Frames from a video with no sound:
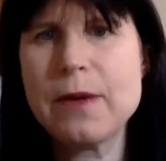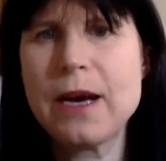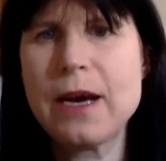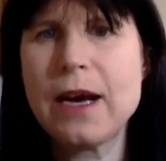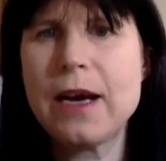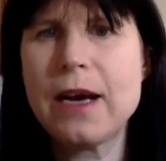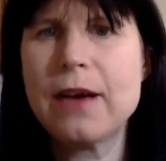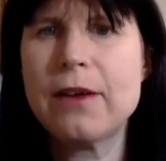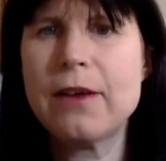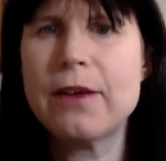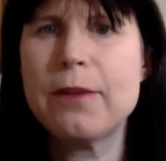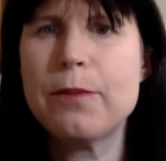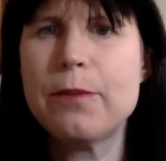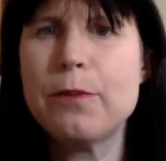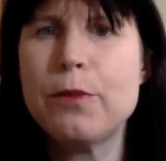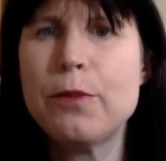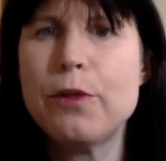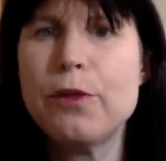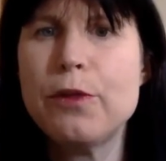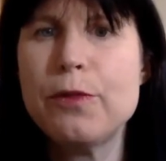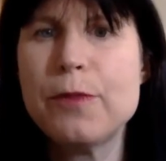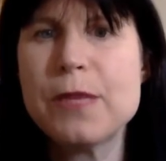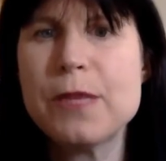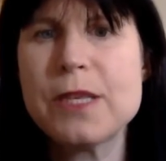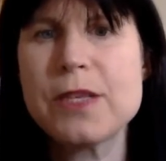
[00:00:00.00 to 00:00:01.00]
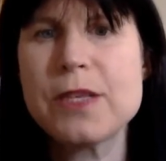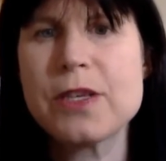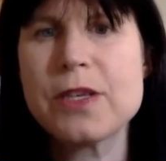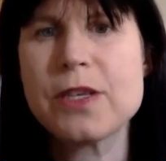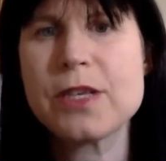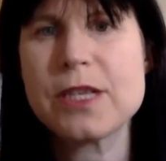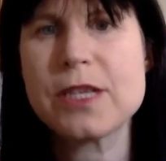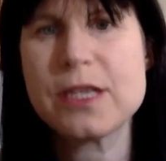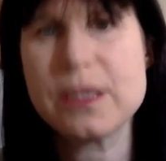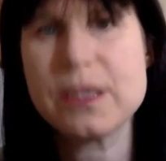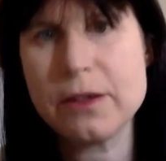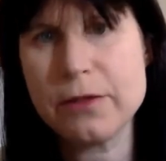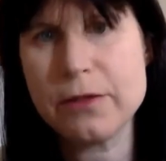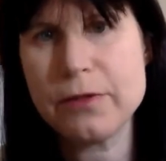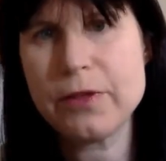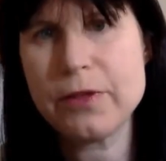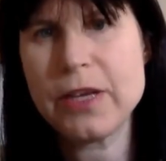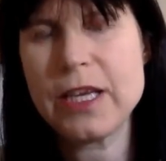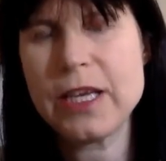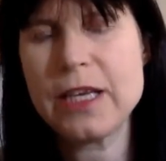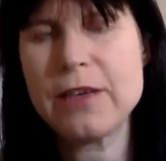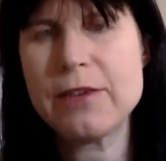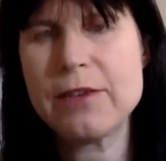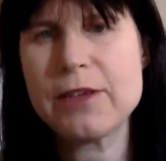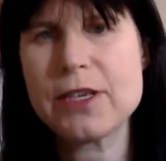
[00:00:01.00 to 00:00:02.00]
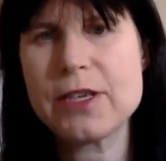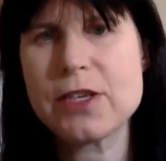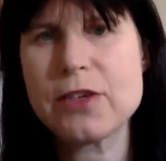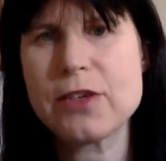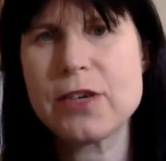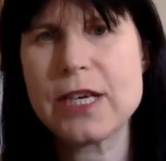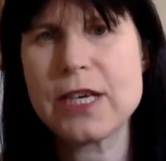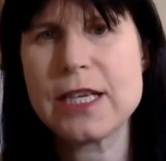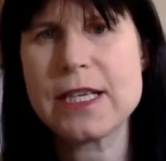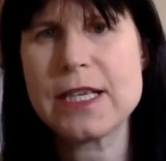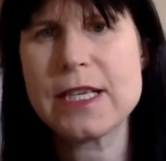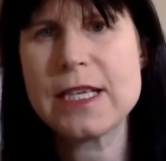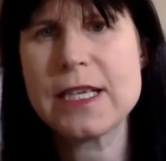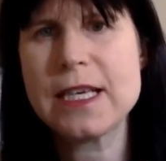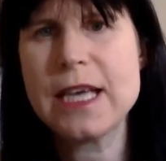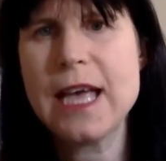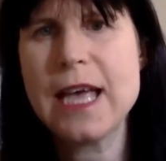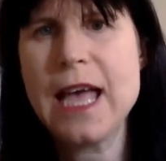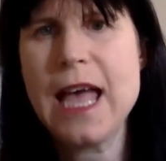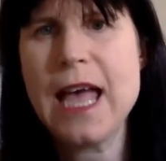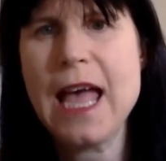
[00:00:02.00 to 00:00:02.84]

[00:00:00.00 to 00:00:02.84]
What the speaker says: our movements are still fairly restricted.